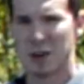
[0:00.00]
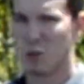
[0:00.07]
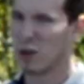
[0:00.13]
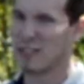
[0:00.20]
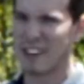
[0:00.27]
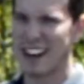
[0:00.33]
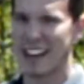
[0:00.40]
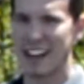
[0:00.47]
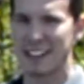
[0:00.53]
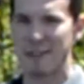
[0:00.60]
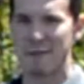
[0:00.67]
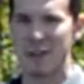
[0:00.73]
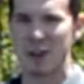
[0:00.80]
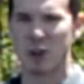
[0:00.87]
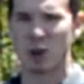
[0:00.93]
Well, have I got
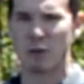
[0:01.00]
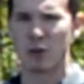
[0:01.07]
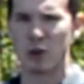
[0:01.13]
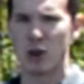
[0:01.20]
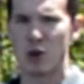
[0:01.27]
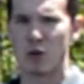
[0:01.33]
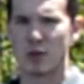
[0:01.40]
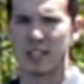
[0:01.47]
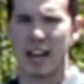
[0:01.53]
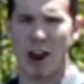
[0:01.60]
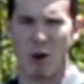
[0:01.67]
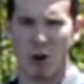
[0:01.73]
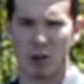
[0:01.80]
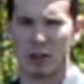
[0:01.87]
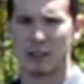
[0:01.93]
the vehicle for you,
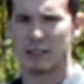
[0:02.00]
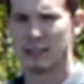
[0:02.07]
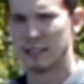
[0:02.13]
Carol.